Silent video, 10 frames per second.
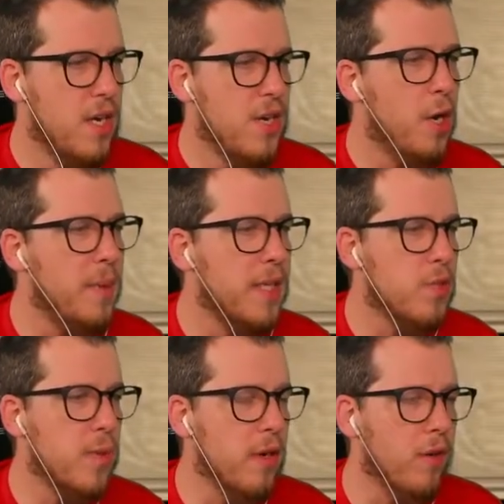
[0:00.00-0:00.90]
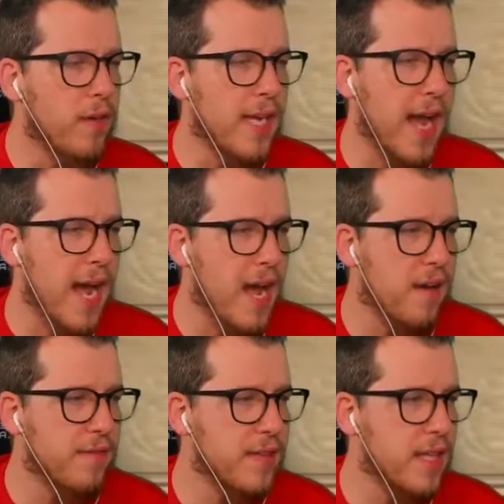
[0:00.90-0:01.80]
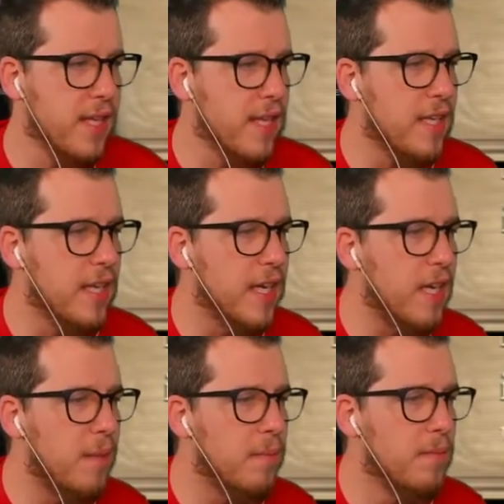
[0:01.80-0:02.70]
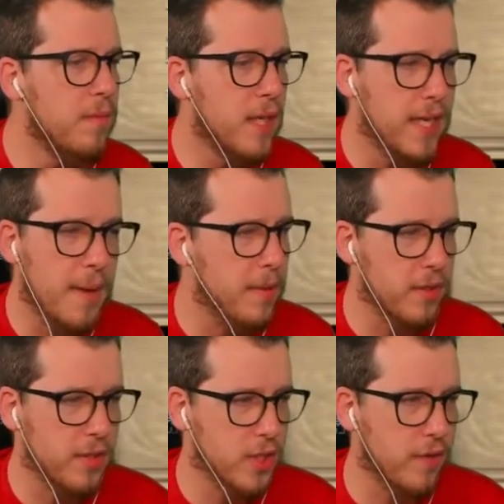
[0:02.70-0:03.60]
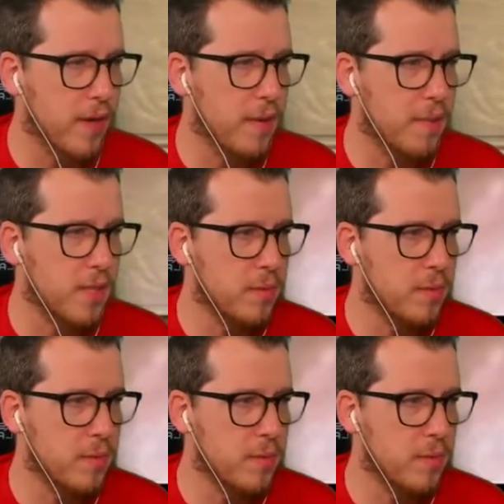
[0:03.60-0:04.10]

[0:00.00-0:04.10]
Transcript: No, because we already have the, it can't be the hook shot, right? Because